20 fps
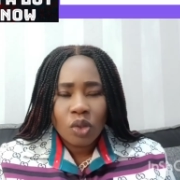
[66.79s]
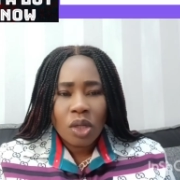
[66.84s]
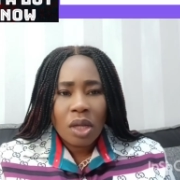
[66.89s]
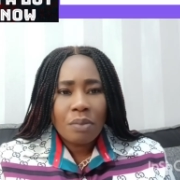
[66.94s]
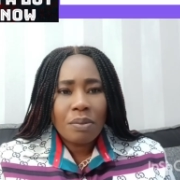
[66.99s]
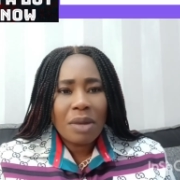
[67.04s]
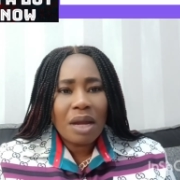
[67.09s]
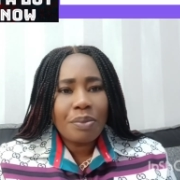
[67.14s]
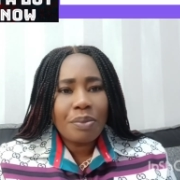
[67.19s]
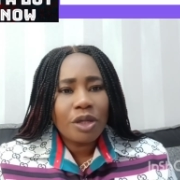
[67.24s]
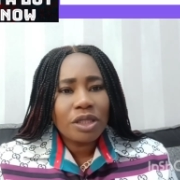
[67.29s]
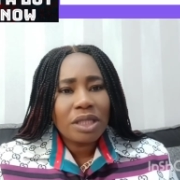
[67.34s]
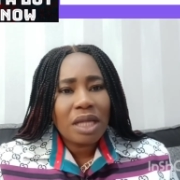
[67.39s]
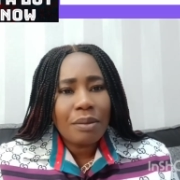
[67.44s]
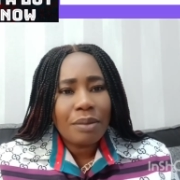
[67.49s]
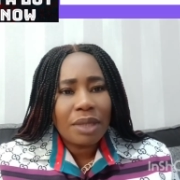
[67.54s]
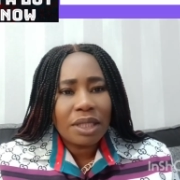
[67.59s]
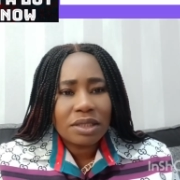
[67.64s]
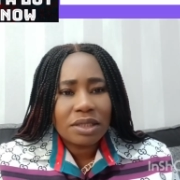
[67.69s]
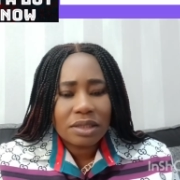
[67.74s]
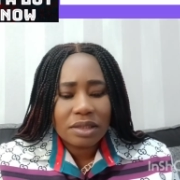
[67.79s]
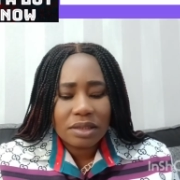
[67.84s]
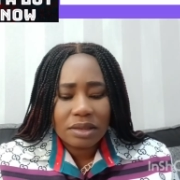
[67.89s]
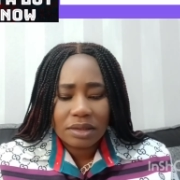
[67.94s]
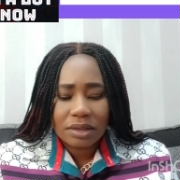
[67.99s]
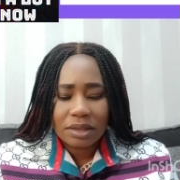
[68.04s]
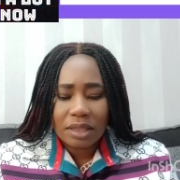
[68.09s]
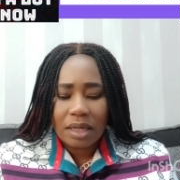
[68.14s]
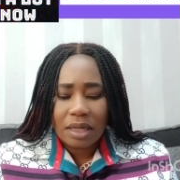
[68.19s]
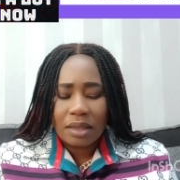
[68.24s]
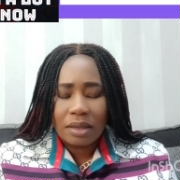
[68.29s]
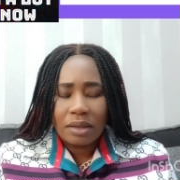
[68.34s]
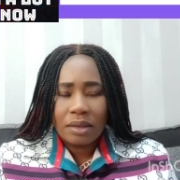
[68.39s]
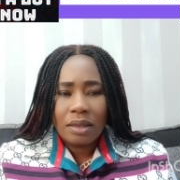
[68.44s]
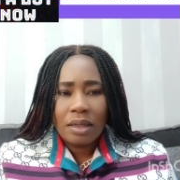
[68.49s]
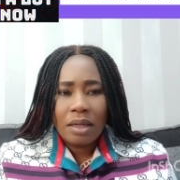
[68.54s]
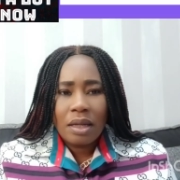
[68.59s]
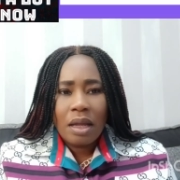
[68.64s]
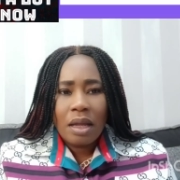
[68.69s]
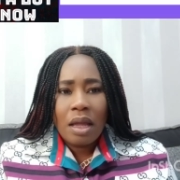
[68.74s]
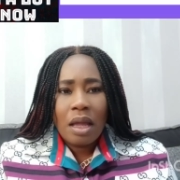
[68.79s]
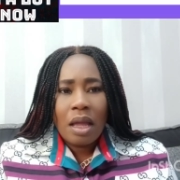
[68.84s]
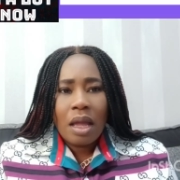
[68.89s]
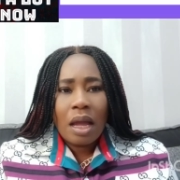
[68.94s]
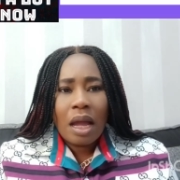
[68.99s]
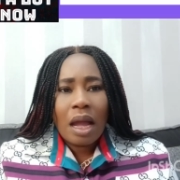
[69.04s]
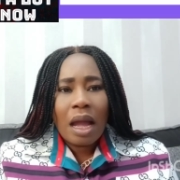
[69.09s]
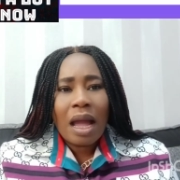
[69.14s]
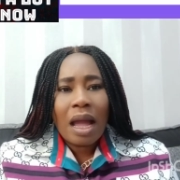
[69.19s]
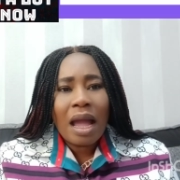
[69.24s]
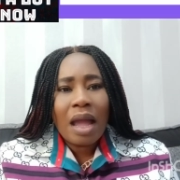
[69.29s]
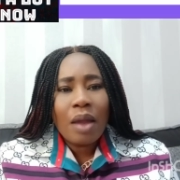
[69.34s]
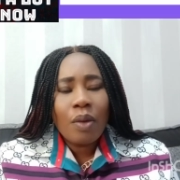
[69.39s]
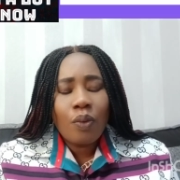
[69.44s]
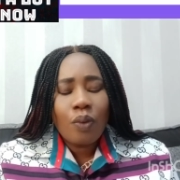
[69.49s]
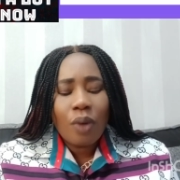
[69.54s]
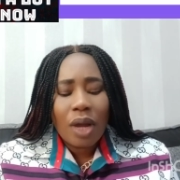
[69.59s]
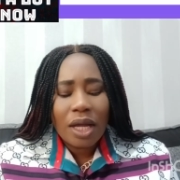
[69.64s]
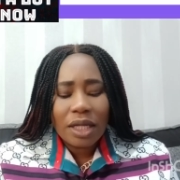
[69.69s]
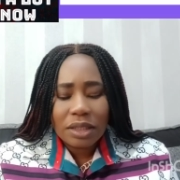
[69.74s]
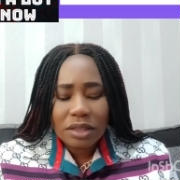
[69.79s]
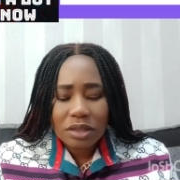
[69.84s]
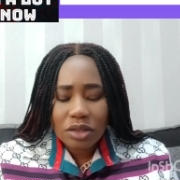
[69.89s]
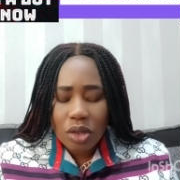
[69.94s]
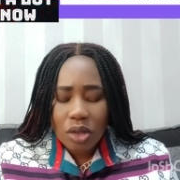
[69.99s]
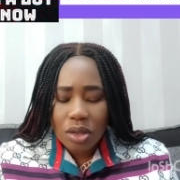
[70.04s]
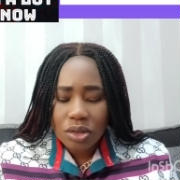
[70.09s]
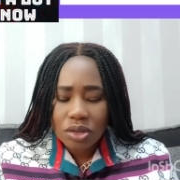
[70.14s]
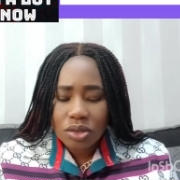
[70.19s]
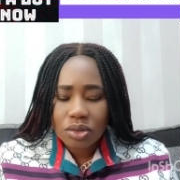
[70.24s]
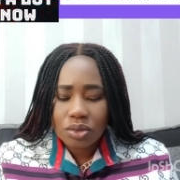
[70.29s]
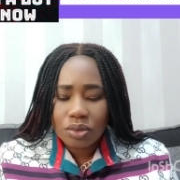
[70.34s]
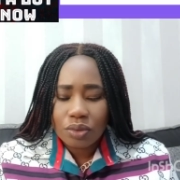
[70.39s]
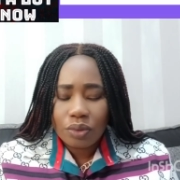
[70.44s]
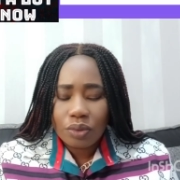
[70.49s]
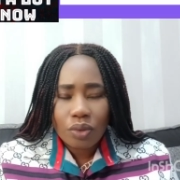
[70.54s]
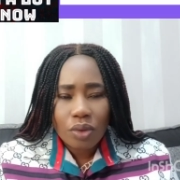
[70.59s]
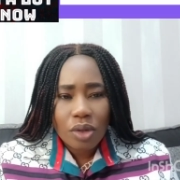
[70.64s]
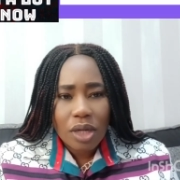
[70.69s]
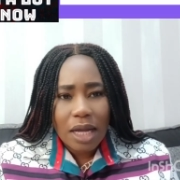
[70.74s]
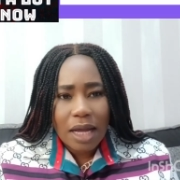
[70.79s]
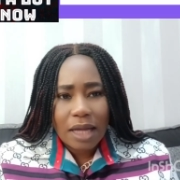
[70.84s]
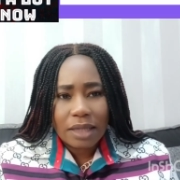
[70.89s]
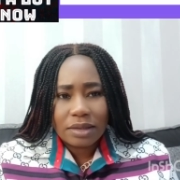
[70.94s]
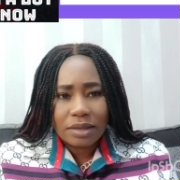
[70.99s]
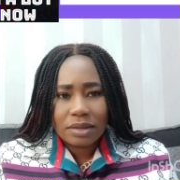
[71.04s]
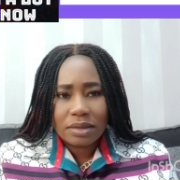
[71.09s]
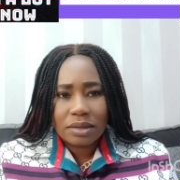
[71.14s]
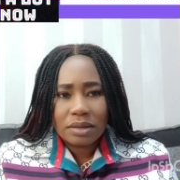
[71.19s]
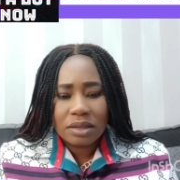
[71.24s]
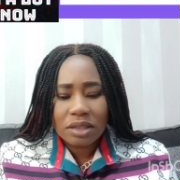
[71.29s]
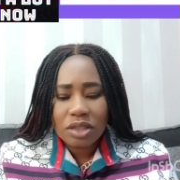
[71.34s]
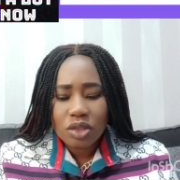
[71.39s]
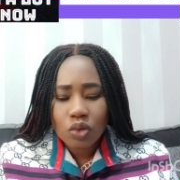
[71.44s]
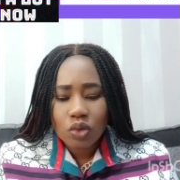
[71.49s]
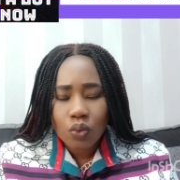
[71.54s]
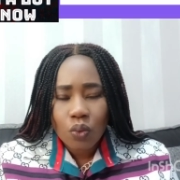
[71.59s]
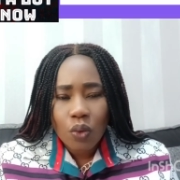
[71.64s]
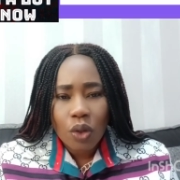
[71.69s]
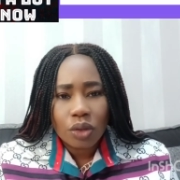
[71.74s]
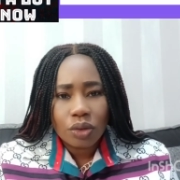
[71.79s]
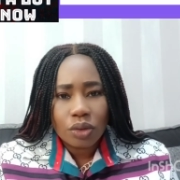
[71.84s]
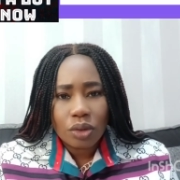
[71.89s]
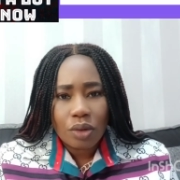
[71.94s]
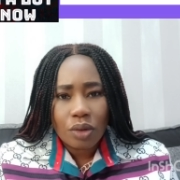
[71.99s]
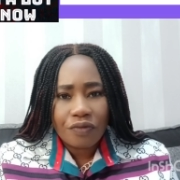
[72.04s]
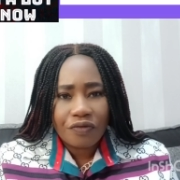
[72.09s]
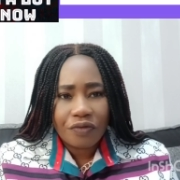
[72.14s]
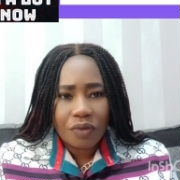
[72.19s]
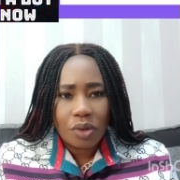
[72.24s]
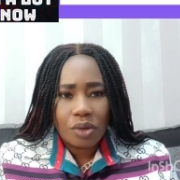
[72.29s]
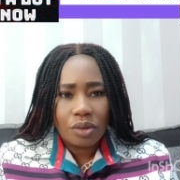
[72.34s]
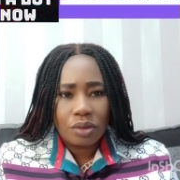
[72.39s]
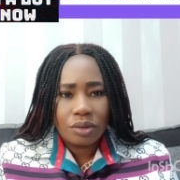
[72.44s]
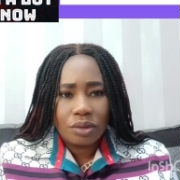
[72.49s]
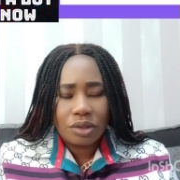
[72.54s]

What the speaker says: My brother, my sister, I want us to look at this word of God.